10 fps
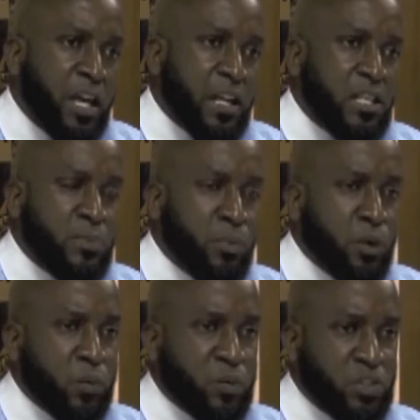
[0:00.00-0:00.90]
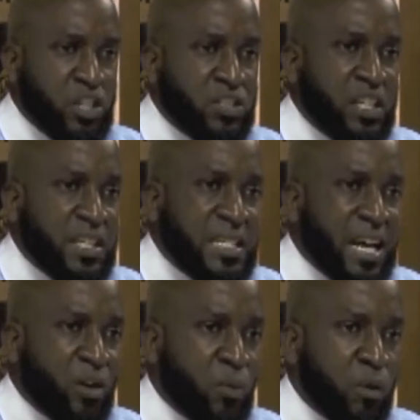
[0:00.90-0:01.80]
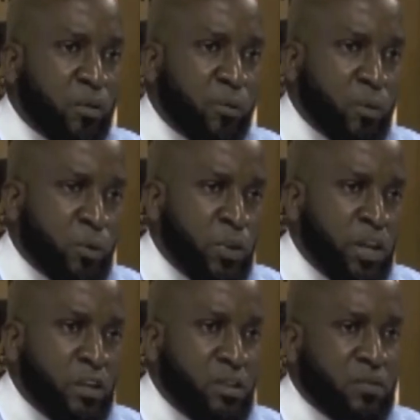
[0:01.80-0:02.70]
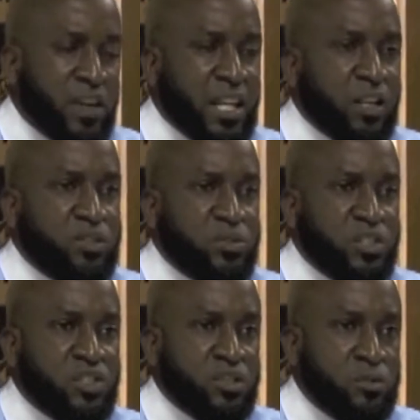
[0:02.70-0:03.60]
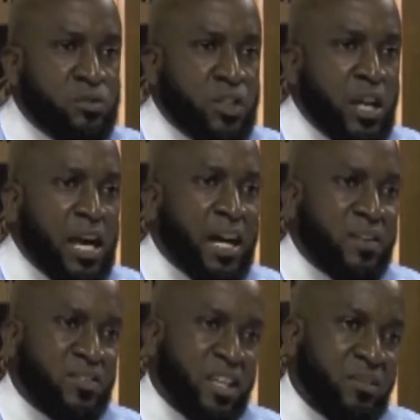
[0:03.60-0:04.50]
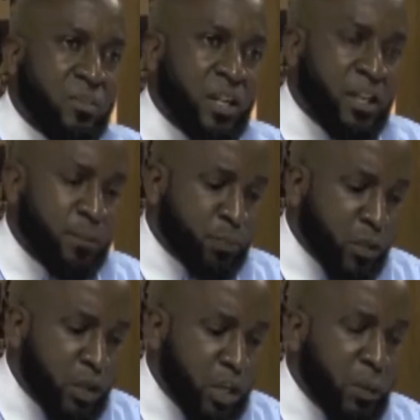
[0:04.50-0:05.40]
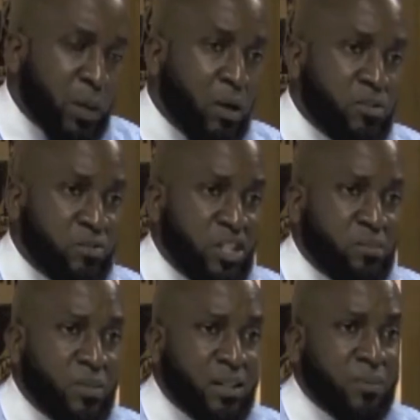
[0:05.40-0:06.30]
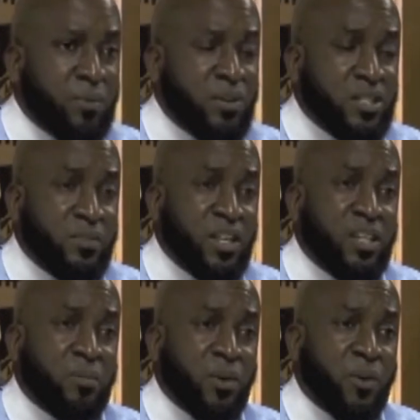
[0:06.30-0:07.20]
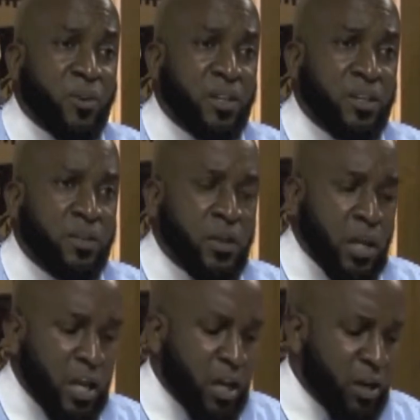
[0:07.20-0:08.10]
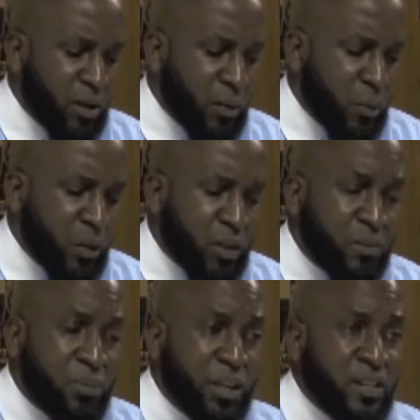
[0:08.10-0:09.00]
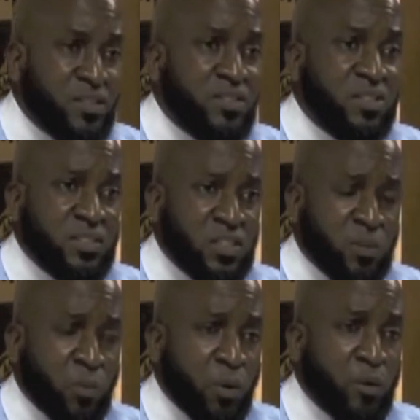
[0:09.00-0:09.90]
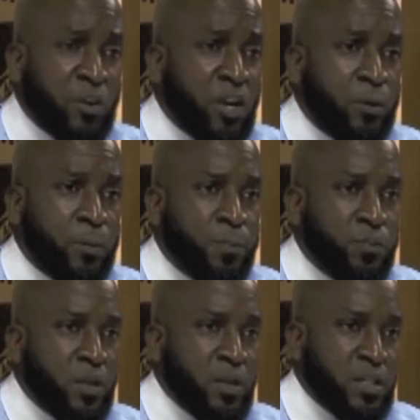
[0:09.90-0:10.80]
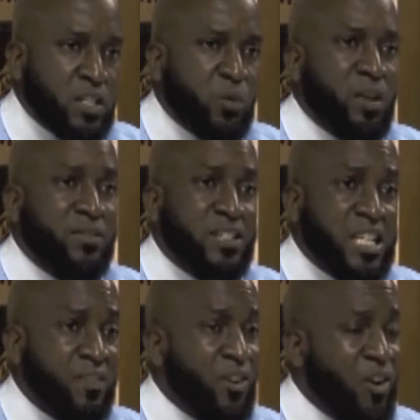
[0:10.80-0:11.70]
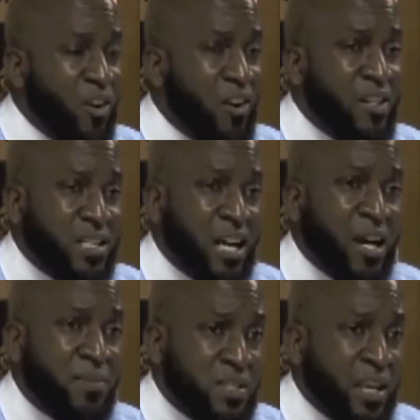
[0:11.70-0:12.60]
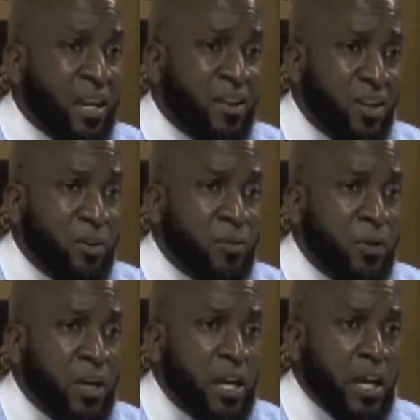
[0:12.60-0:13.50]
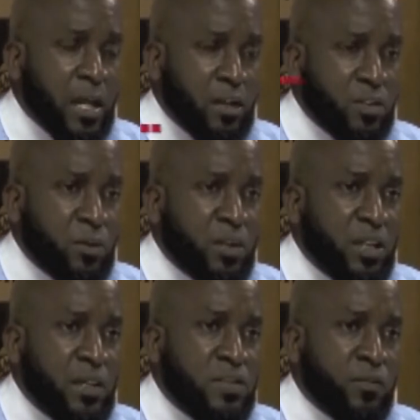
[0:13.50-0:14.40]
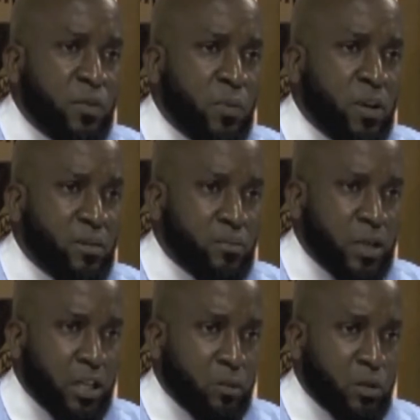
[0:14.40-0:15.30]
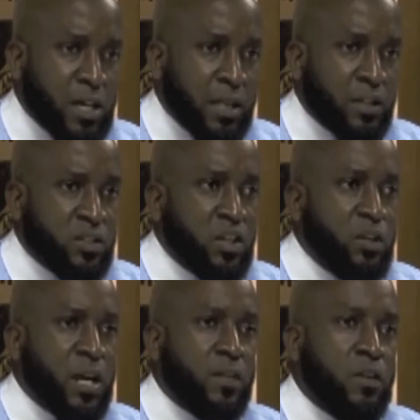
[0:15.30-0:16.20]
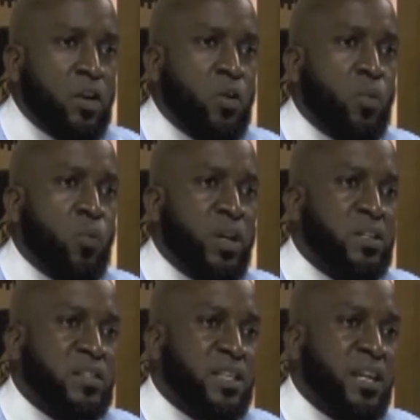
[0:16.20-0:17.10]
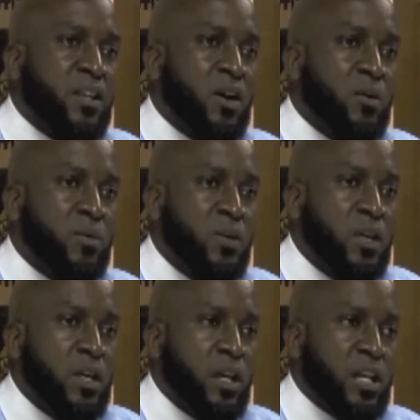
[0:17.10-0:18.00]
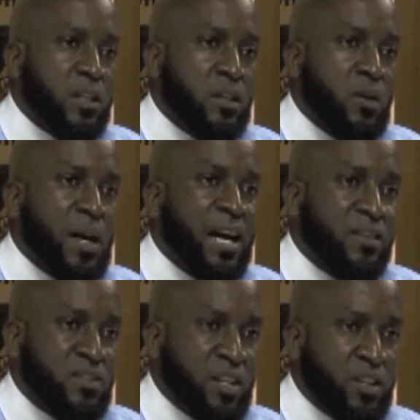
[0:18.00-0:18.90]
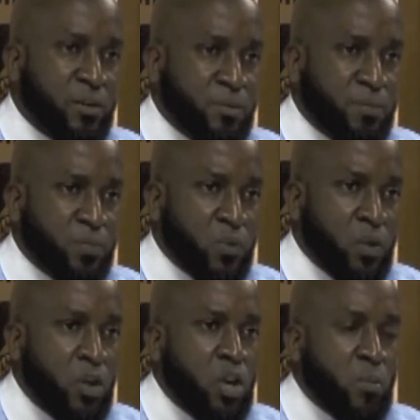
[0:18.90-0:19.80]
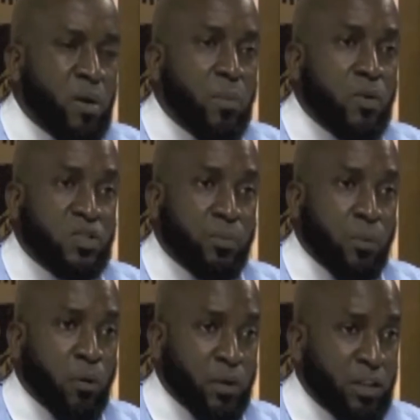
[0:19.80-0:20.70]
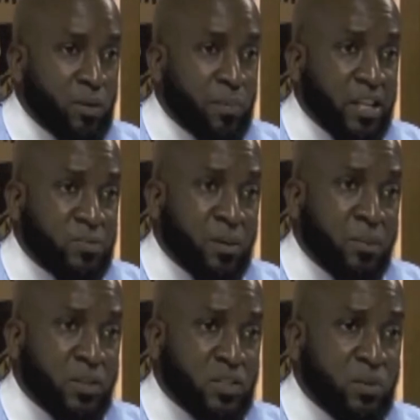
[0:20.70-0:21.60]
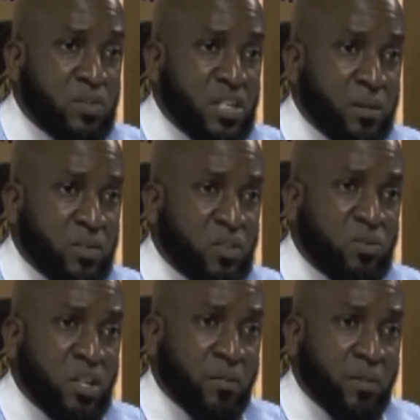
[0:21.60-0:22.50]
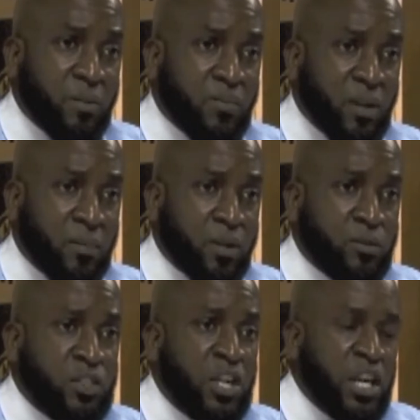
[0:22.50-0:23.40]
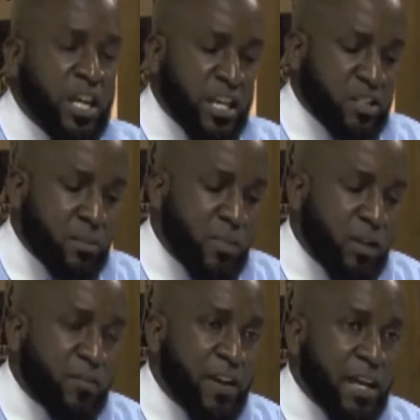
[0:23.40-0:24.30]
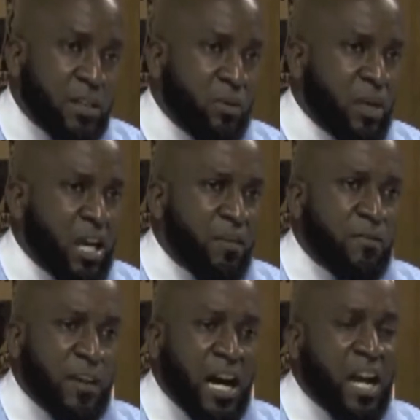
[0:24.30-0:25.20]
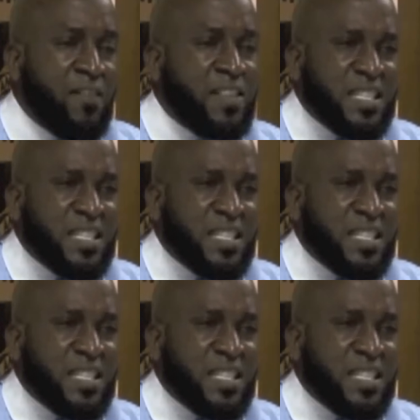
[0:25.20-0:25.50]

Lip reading: And this book will teach kids how to work through their financial issues, how to save money. It would also teach them about the importance of getting up early. One of the biggies is the word no. So many of us have a hard time saying no. And I told kids, if you want to make it through college, you have to know when to say no. You have to know how to say no. But most importantly, what makes my book so different than most is the mere fact that we have five